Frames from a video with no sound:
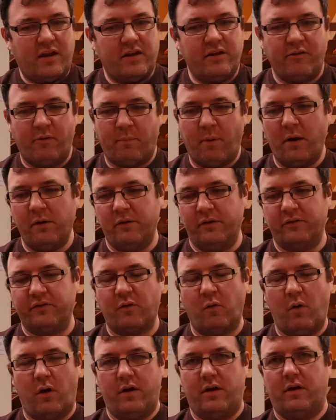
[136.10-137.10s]
your
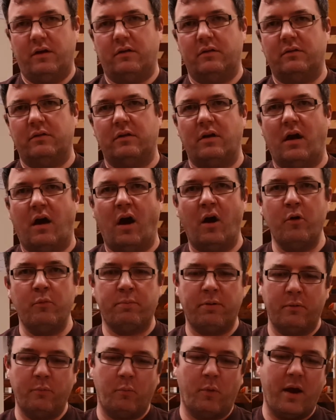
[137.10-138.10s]
opponent's quite
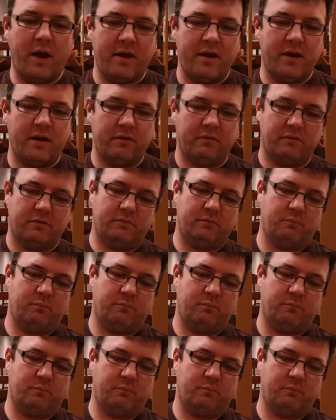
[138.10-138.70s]
open, where